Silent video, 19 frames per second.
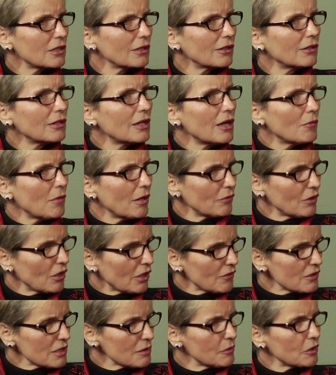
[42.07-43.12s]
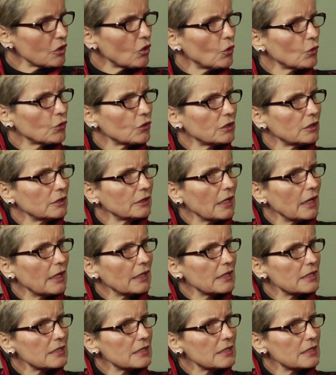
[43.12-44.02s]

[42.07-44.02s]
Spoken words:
You know, my daughter was a little bit older than that.